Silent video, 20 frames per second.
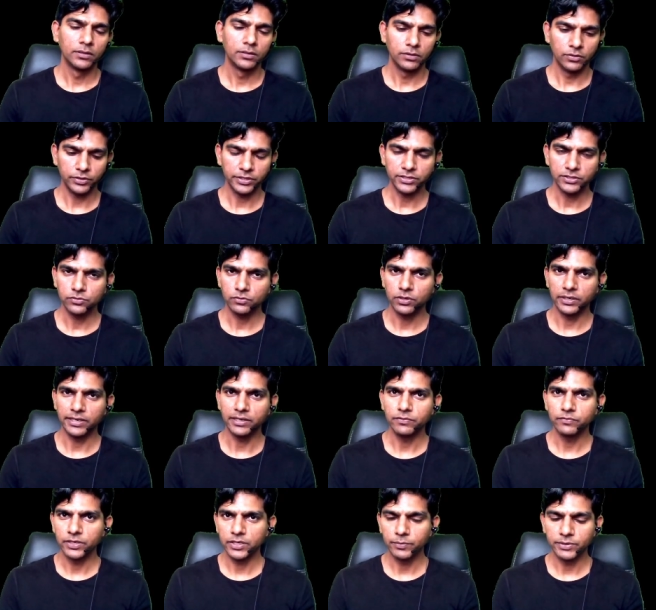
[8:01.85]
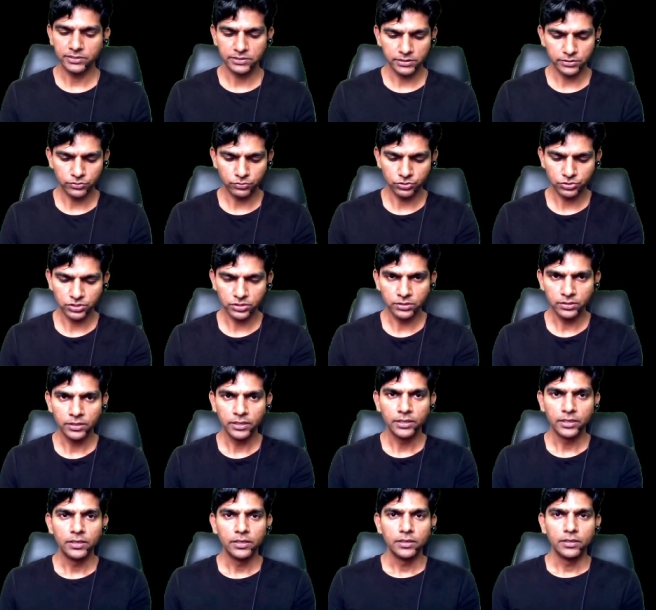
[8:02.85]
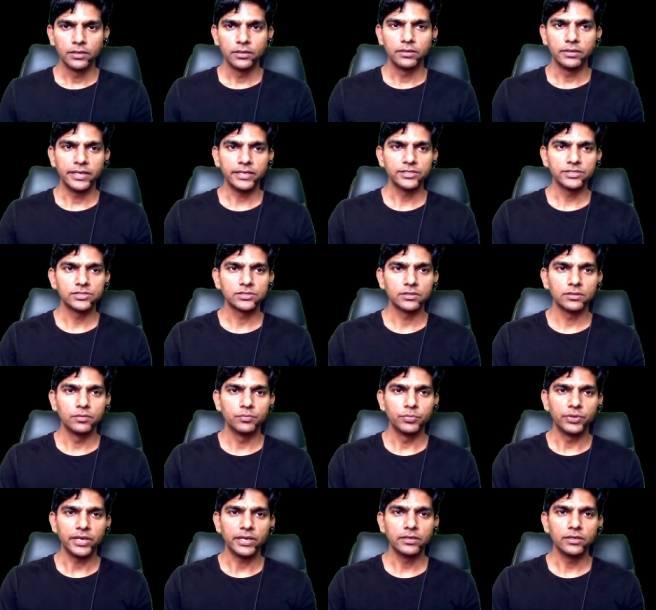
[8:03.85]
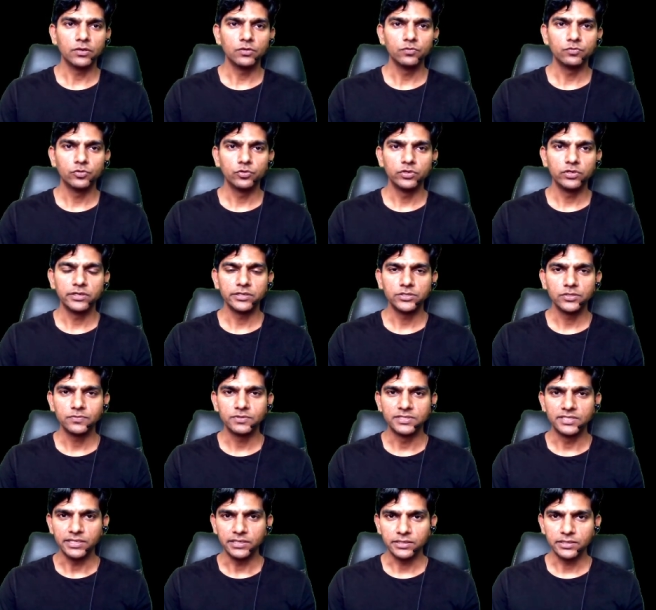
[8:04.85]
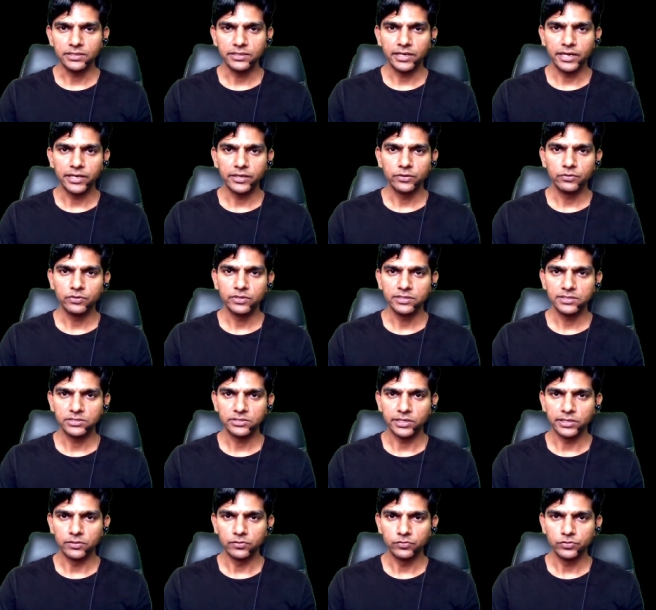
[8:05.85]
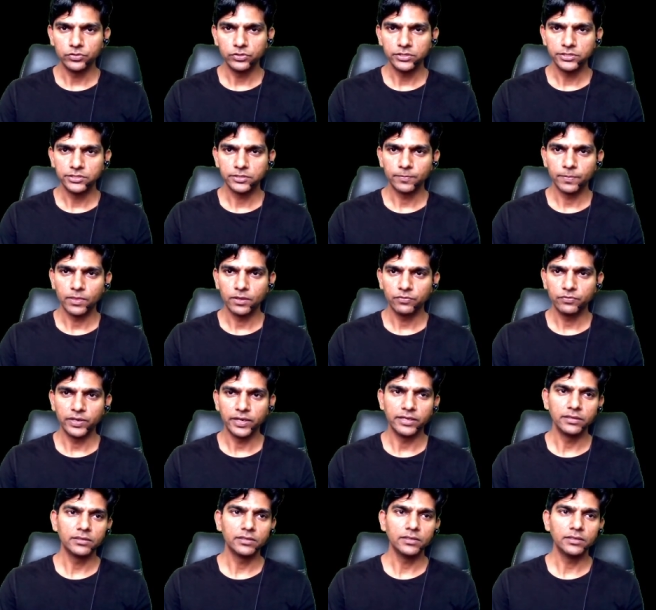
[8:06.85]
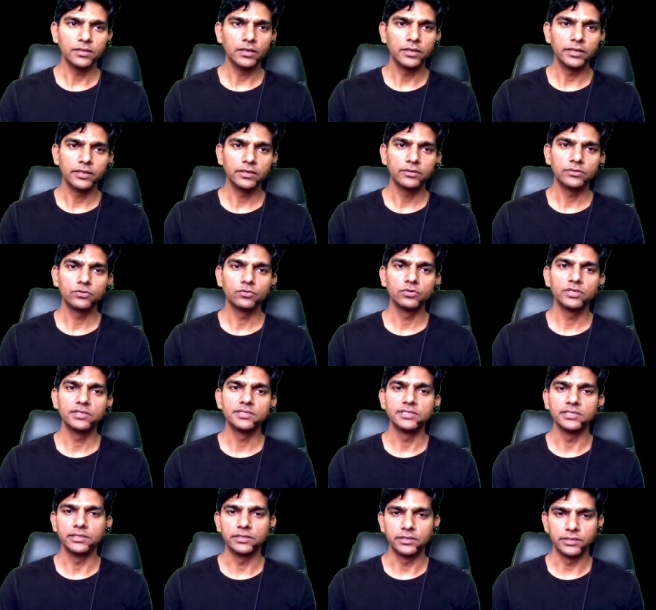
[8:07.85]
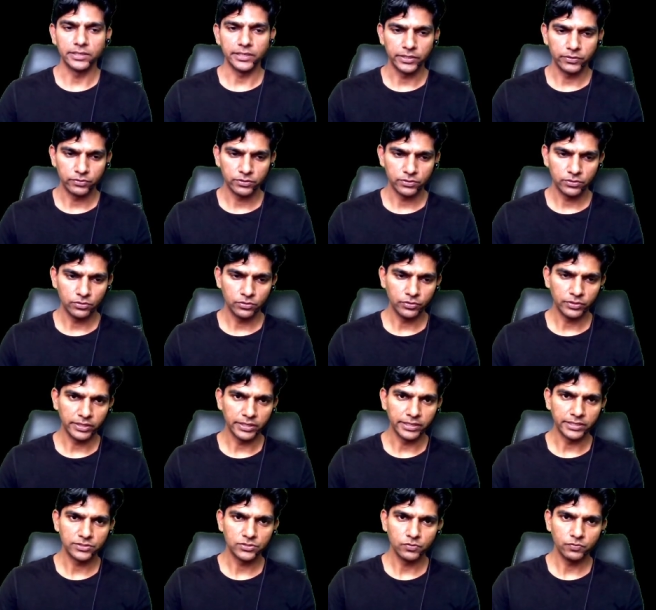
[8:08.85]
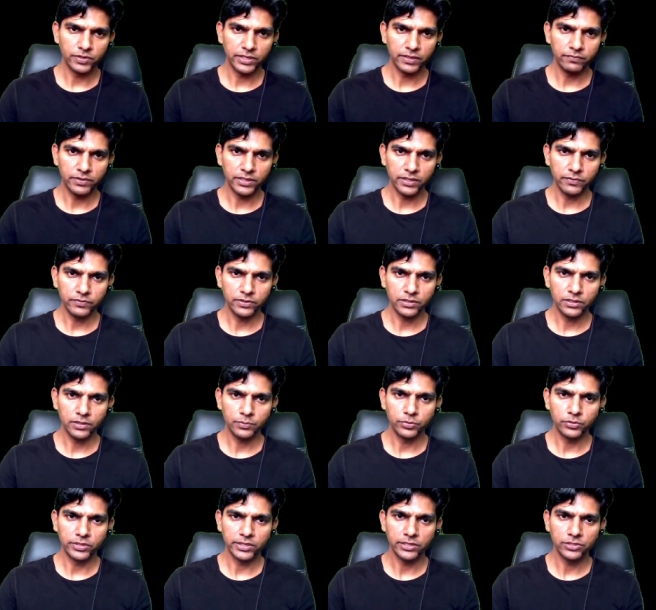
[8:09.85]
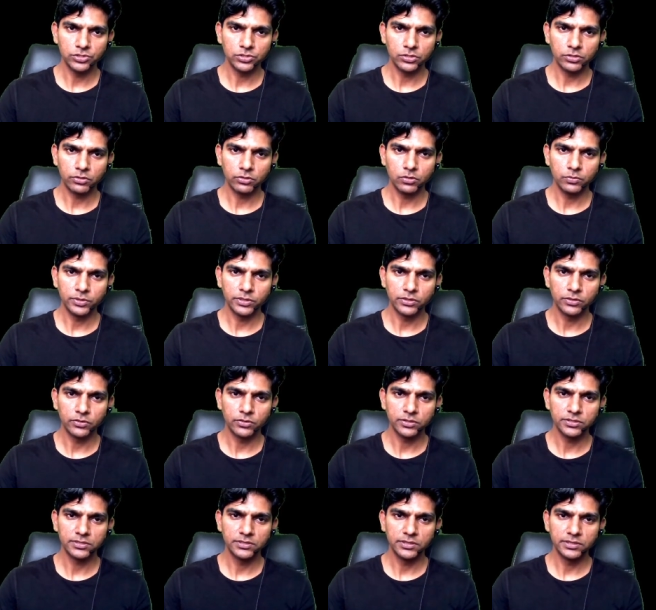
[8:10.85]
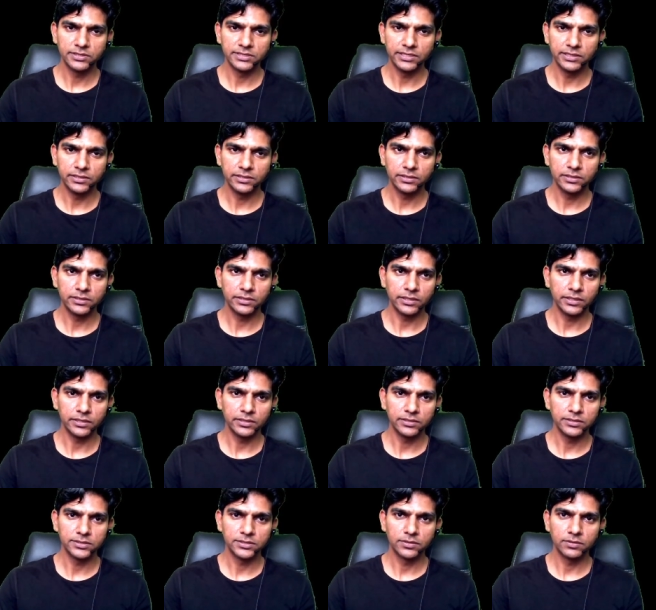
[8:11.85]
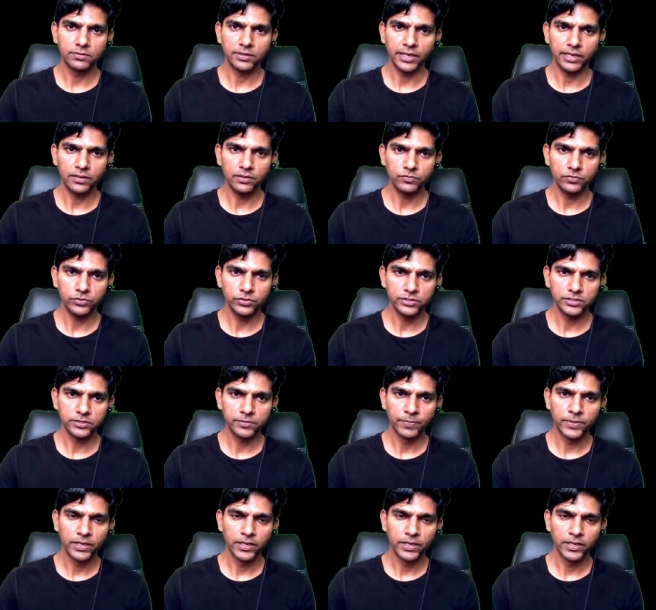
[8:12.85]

Okay, so again, very basic question. Next, a breakdown voltage of Zener diode is 10 volts. Find the current through the Zener diode. Okay, right. So we have given the potential drop across the Zener is 10 volts.